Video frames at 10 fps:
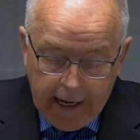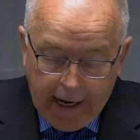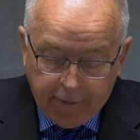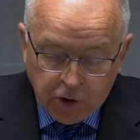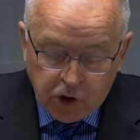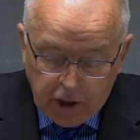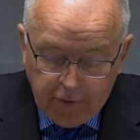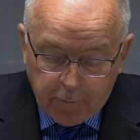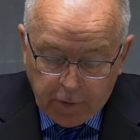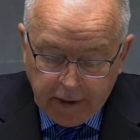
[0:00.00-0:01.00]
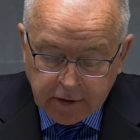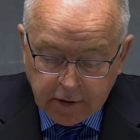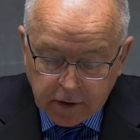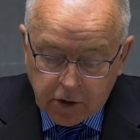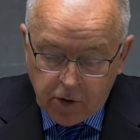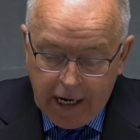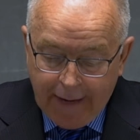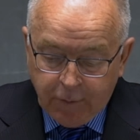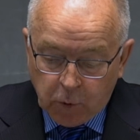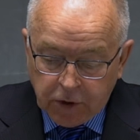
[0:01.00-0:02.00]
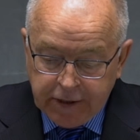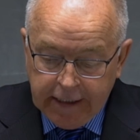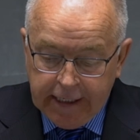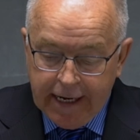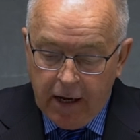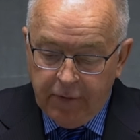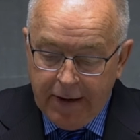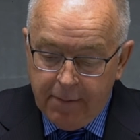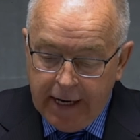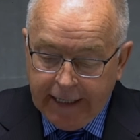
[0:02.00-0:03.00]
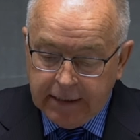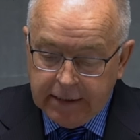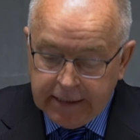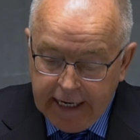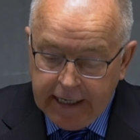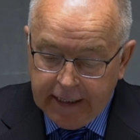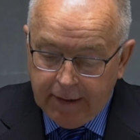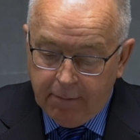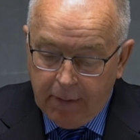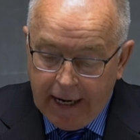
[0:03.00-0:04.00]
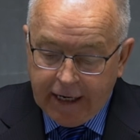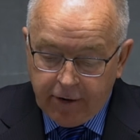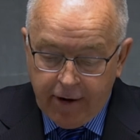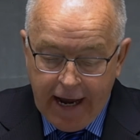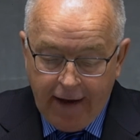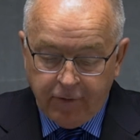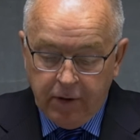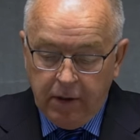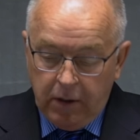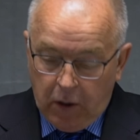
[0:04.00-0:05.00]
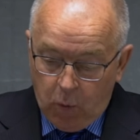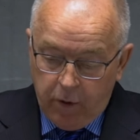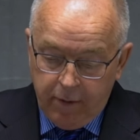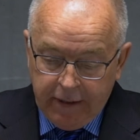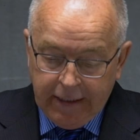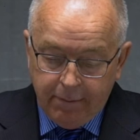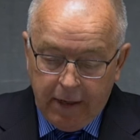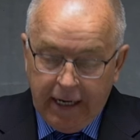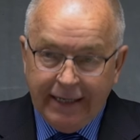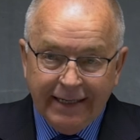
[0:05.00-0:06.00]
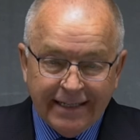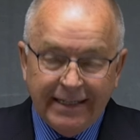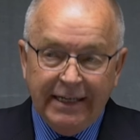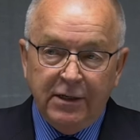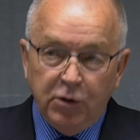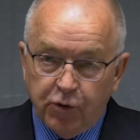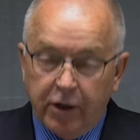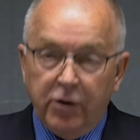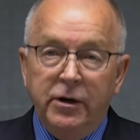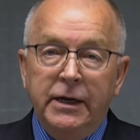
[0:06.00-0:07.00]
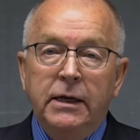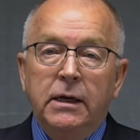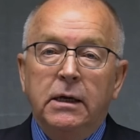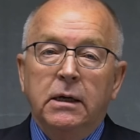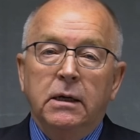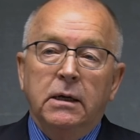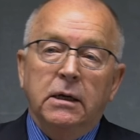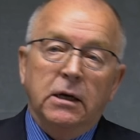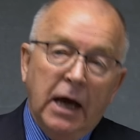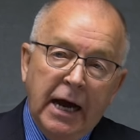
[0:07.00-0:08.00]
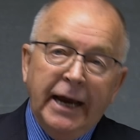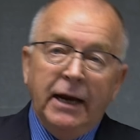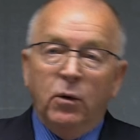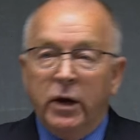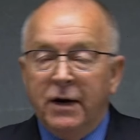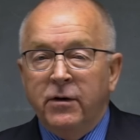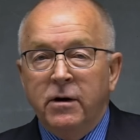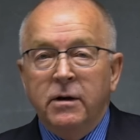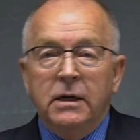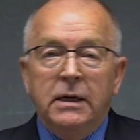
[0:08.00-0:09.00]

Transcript: And the chief priests and the scribes were seeking how they might take him by craft, a word meaning by deceit and trickery, lying, whatever,